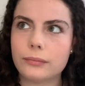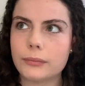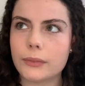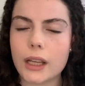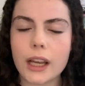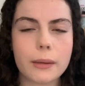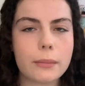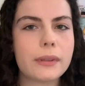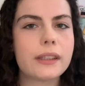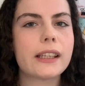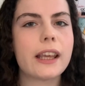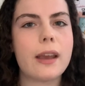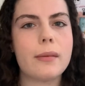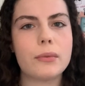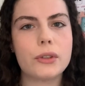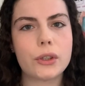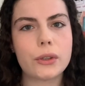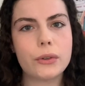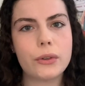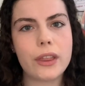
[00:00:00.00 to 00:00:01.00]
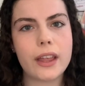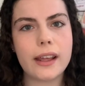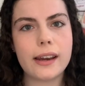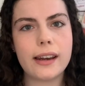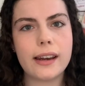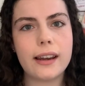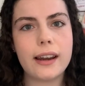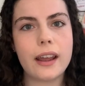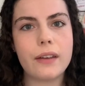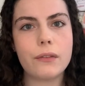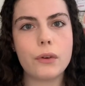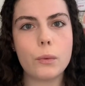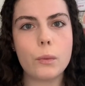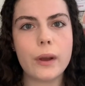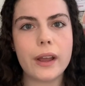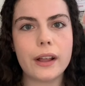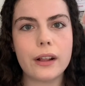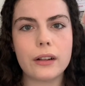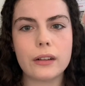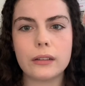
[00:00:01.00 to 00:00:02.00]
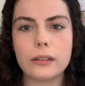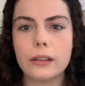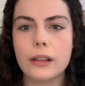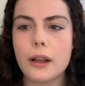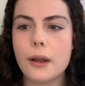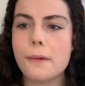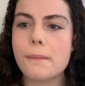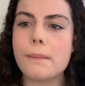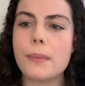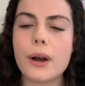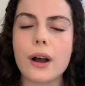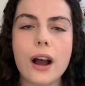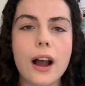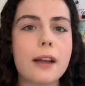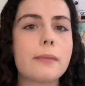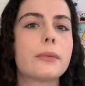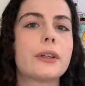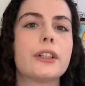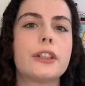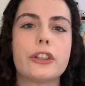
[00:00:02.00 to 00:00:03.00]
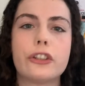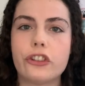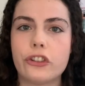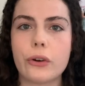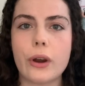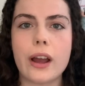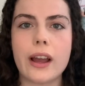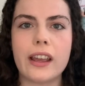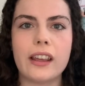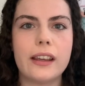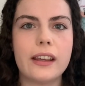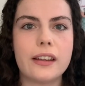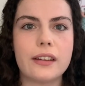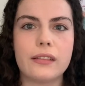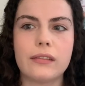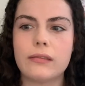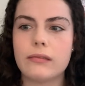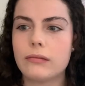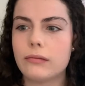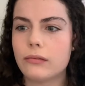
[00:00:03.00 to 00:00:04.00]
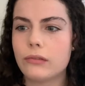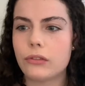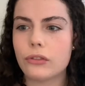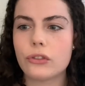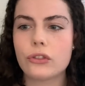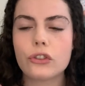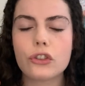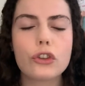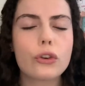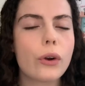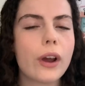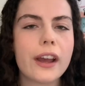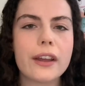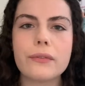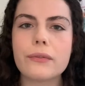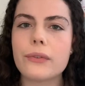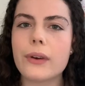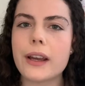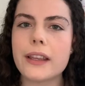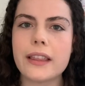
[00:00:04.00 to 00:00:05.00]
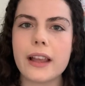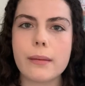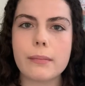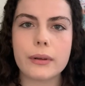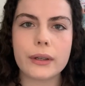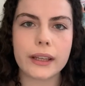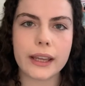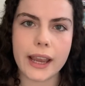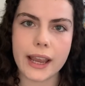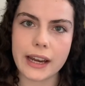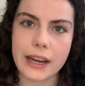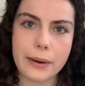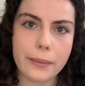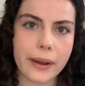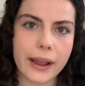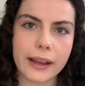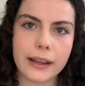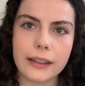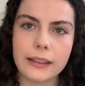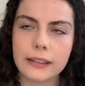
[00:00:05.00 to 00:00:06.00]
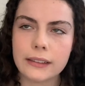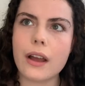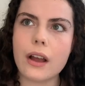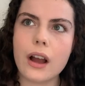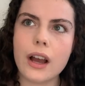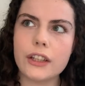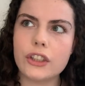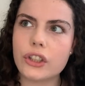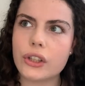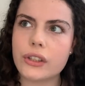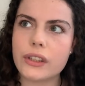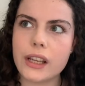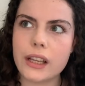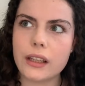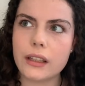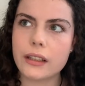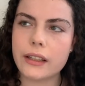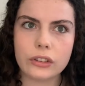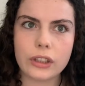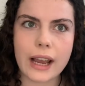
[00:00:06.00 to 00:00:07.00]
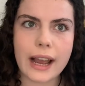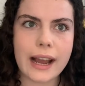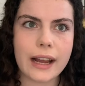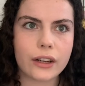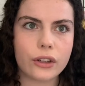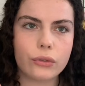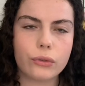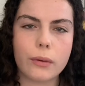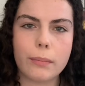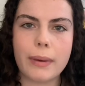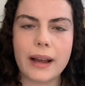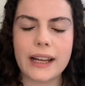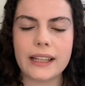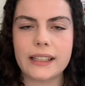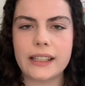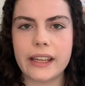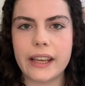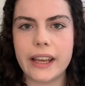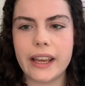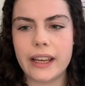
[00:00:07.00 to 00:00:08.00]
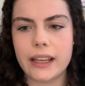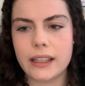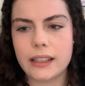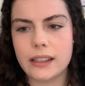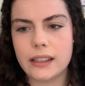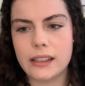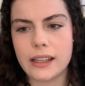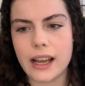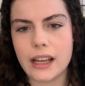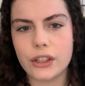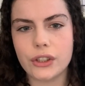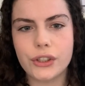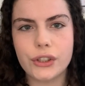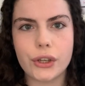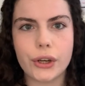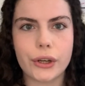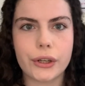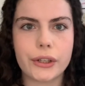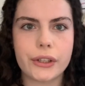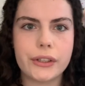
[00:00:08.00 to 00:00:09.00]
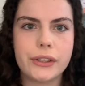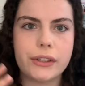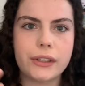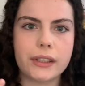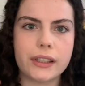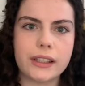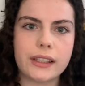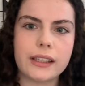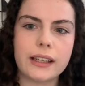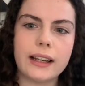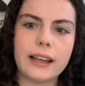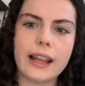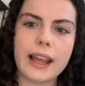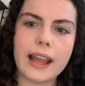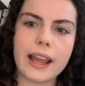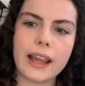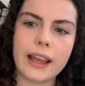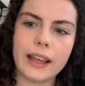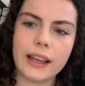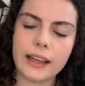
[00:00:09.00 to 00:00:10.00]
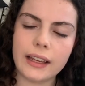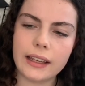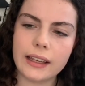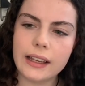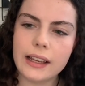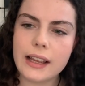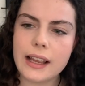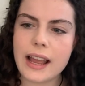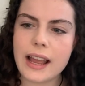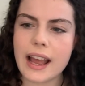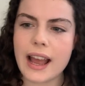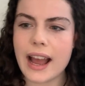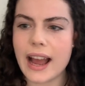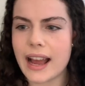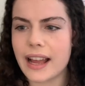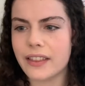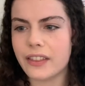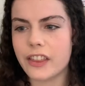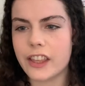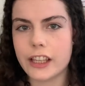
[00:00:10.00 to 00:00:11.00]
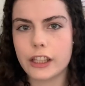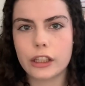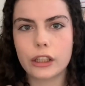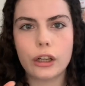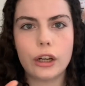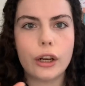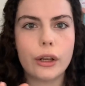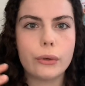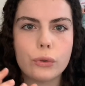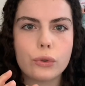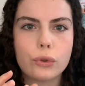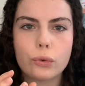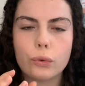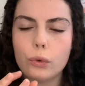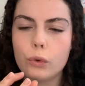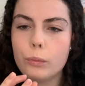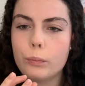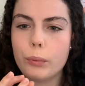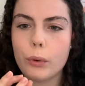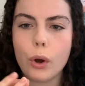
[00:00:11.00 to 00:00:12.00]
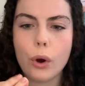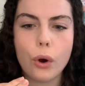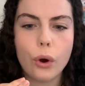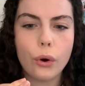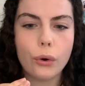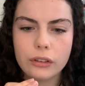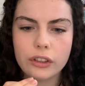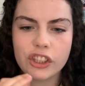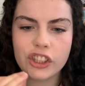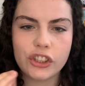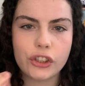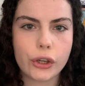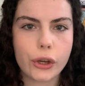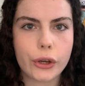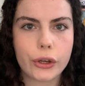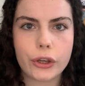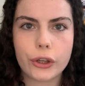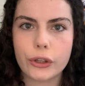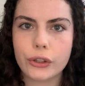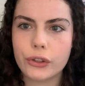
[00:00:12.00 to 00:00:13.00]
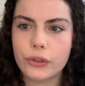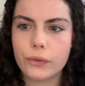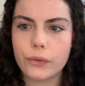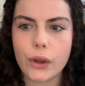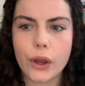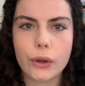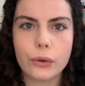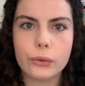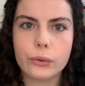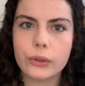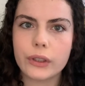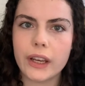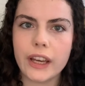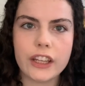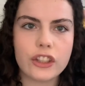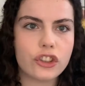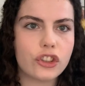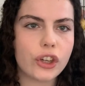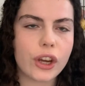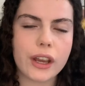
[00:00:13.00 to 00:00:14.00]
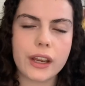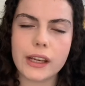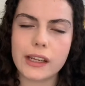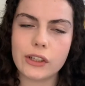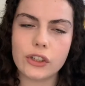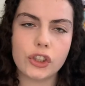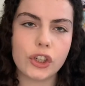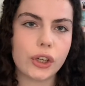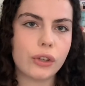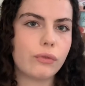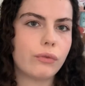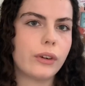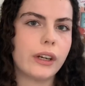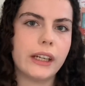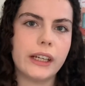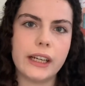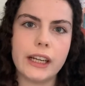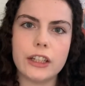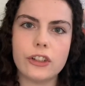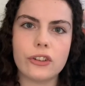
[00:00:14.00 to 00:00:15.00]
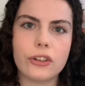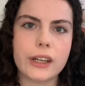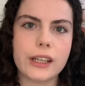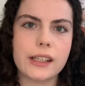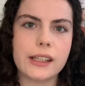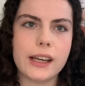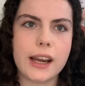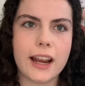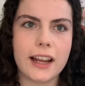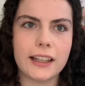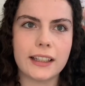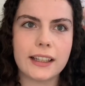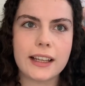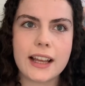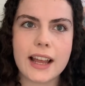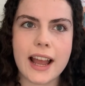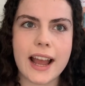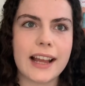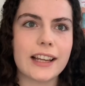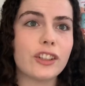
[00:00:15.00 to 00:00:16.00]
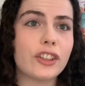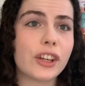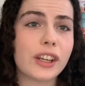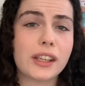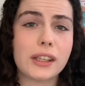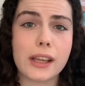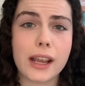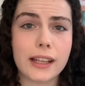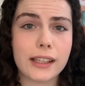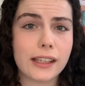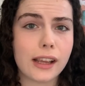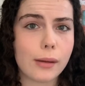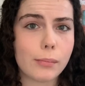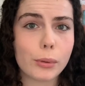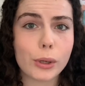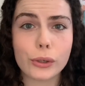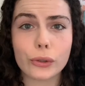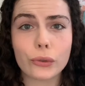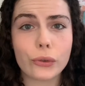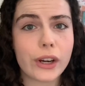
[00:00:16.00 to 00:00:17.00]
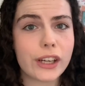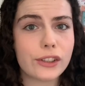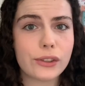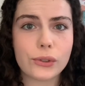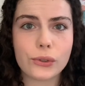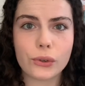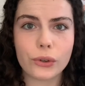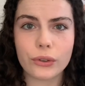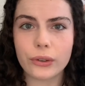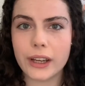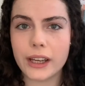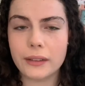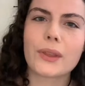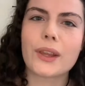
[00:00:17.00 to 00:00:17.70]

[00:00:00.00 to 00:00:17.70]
I'm skeptical that it ever will, but I'm gonna try and find that book anyway. I just think acrobatics and Cirque du Soleil and this close group of circus folk is just really interesting and just sets up a great story.